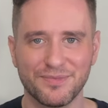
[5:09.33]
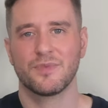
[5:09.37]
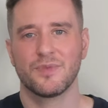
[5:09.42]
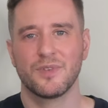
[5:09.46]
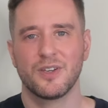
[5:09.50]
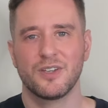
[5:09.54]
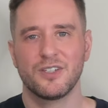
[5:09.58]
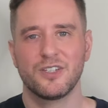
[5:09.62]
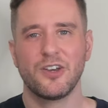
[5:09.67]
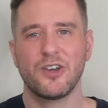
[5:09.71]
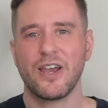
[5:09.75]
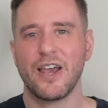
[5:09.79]

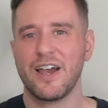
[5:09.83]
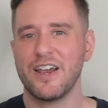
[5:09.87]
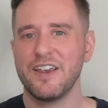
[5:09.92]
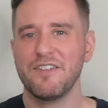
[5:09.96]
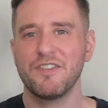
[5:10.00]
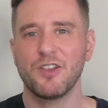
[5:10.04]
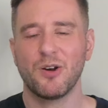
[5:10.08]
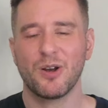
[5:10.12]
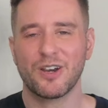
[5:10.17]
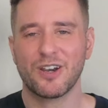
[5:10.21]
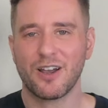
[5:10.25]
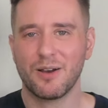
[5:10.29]
So yeah, even
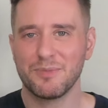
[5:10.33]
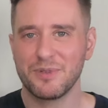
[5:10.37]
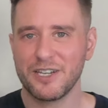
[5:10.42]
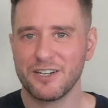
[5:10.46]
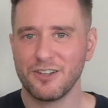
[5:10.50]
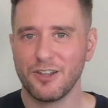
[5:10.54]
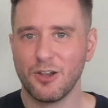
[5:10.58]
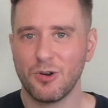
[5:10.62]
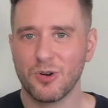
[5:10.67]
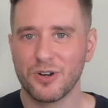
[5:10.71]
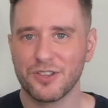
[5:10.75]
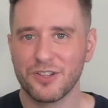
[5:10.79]
though it comes in
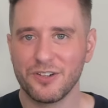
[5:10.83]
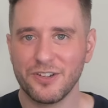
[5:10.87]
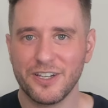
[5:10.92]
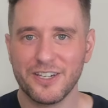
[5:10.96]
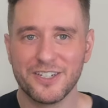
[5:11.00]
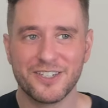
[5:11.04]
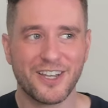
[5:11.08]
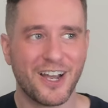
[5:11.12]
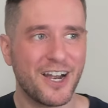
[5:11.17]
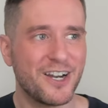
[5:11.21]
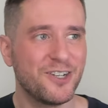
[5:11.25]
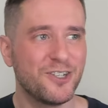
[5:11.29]
lower on the
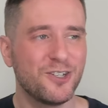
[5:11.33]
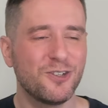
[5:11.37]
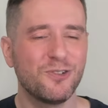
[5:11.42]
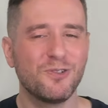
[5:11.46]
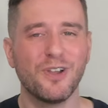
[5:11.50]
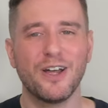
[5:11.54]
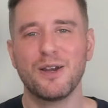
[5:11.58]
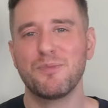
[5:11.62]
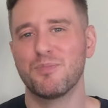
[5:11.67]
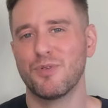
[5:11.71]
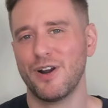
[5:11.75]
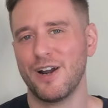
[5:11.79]
list, I do
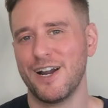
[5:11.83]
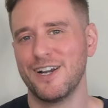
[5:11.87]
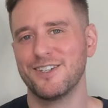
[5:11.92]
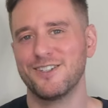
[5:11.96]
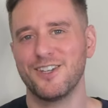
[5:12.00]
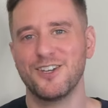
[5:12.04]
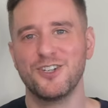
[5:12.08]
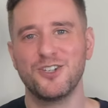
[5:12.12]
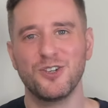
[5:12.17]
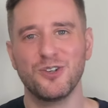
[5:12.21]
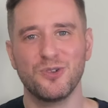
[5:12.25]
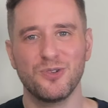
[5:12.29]
like brands
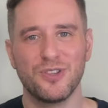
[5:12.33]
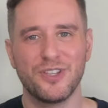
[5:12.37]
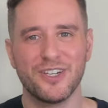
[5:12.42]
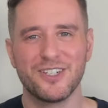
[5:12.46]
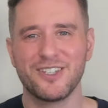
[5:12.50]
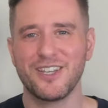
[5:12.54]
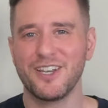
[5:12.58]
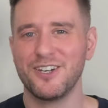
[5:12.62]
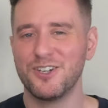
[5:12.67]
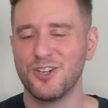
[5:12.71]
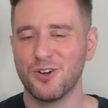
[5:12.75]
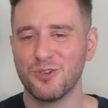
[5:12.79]
that do this,
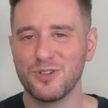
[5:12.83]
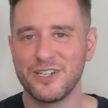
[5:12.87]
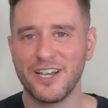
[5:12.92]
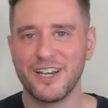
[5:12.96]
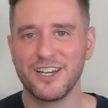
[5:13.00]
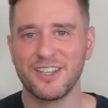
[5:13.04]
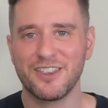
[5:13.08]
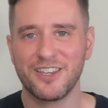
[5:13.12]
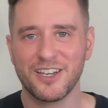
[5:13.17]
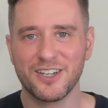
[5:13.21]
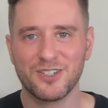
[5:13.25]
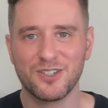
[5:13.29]
that don't
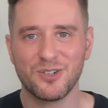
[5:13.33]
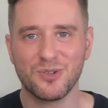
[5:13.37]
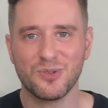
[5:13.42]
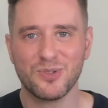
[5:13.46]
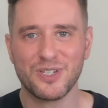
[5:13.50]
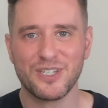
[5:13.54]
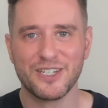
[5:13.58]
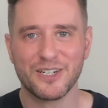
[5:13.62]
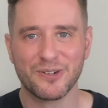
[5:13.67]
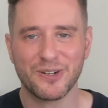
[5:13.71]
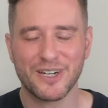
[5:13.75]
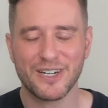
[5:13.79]
take things too
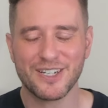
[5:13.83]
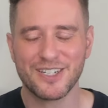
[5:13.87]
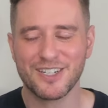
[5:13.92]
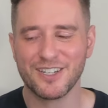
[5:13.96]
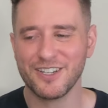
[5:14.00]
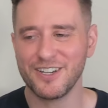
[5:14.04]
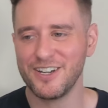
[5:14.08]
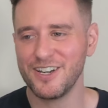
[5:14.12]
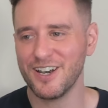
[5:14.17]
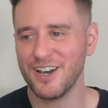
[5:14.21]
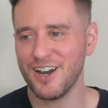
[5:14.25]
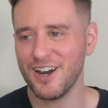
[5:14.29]

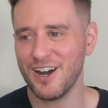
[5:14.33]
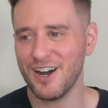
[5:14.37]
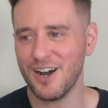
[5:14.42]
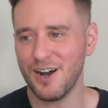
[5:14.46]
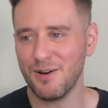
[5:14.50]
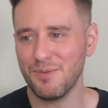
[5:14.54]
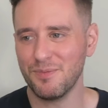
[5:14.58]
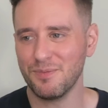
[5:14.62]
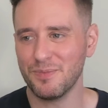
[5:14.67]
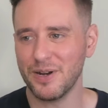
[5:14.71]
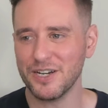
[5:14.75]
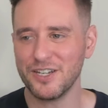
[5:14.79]
seriously.
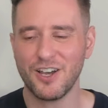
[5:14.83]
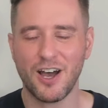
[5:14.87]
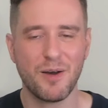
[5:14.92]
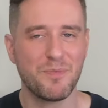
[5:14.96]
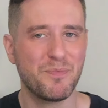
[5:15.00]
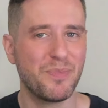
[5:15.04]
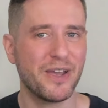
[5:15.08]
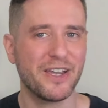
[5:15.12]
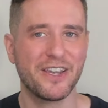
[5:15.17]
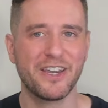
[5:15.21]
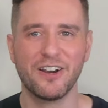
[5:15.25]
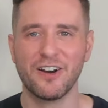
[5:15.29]
My top
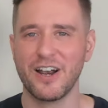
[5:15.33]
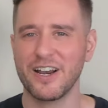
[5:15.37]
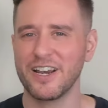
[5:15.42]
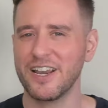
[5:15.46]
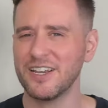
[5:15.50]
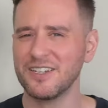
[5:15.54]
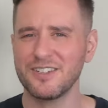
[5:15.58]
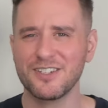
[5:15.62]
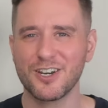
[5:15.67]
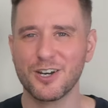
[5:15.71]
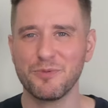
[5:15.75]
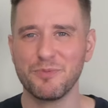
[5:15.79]
pick here, I
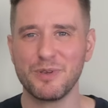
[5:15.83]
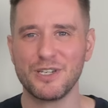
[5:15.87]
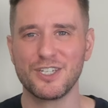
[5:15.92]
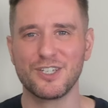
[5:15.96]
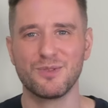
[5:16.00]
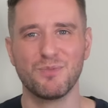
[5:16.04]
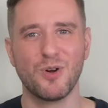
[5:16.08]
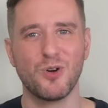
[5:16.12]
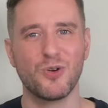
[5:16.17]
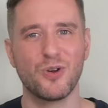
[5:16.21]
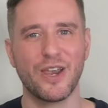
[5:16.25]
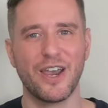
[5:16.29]
guess, is going to be
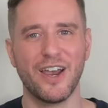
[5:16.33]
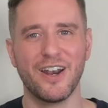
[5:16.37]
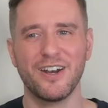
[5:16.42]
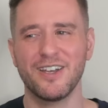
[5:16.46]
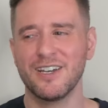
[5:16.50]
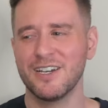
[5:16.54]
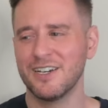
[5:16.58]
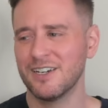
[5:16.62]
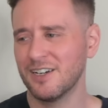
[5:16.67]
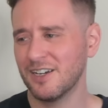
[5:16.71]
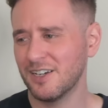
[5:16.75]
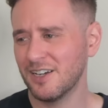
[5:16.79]
Smokehead.
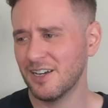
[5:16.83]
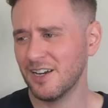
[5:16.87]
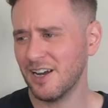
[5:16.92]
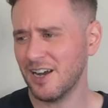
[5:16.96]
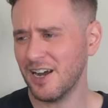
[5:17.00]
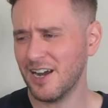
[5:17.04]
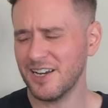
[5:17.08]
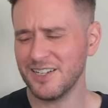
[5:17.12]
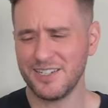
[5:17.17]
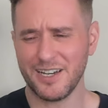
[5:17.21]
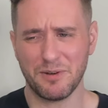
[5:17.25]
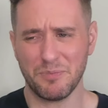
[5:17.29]

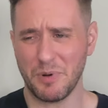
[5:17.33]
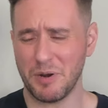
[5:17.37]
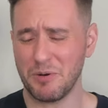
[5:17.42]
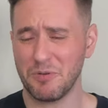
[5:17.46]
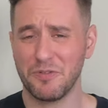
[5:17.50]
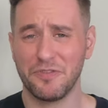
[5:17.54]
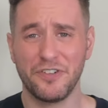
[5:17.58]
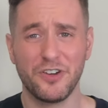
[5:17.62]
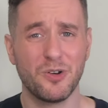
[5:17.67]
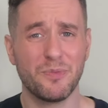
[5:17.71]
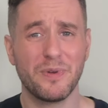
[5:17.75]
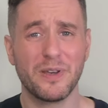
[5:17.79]
I said in my
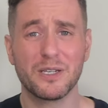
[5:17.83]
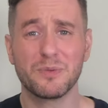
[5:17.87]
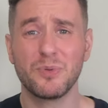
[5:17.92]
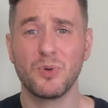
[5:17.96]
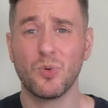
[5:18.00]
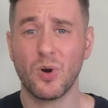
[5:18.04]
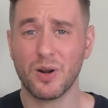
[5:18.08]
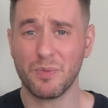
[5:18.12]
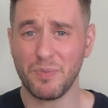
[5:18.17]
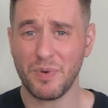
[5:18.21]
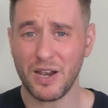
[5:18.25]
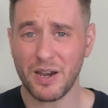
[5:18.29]
review, it makes me
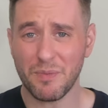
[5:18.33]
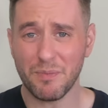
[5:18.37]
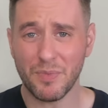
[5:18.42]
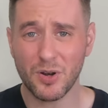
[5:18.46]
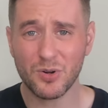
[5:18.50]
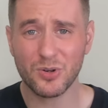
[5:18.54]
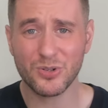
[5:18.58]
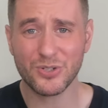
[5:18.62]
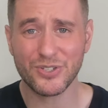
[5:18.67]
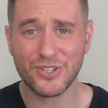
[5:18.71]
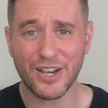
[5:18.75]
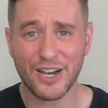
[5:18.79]
want to buy a
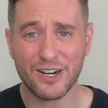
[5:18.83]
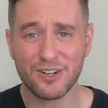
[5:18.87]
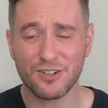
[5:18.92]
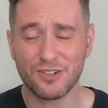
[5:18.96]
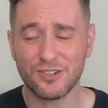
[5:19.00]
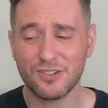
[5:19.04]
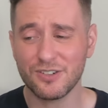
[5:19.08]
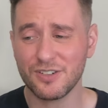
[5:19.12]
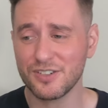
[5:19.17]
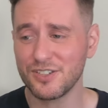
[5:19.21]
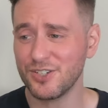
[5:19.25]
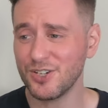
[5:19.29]

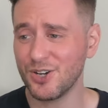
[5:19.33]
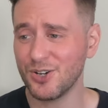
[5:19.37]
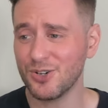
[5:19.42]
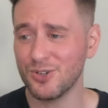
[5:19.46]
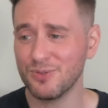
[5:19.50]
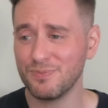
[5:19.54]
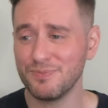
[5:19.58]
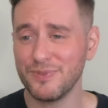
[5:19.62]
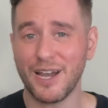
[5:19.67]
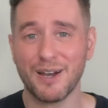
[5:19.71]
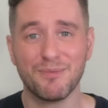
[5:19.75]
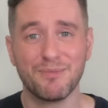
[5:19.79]
motorcycle.
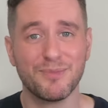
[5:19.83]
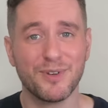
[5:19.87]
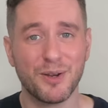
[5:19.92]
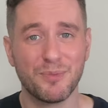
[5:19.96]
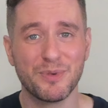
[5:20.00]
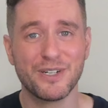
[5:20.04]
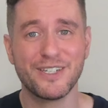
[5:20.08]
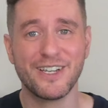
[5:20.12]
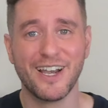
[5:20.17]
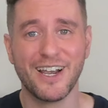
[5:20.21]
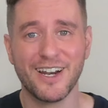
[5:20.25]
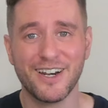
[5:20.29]
So yeah, number
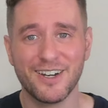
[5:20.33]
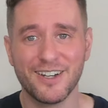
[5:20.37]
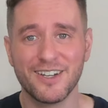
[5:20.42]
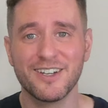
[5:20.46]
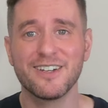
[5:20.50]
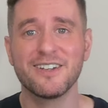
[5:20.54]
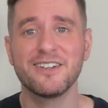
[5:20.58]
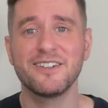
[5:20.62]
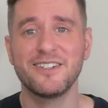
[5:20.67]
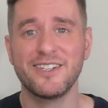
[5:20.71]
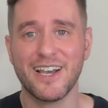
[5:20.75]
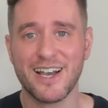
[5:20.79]
10,
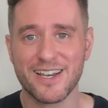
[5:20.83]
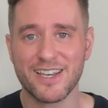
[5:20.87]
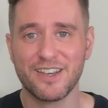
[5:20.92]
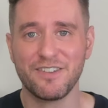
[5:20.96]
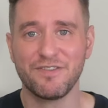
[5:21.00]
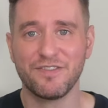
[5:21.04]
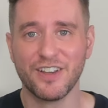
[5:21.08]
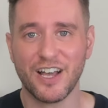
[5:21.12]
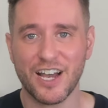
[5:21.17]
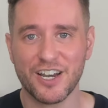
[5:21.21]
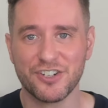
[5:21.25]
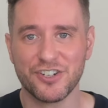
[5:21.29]
Tacky
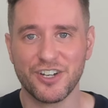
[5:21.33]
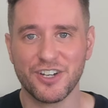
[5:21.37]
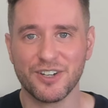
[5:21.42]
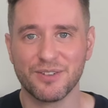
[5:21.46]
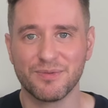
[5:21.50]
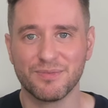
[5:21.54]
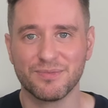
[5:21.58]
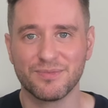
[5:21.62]
Flashy.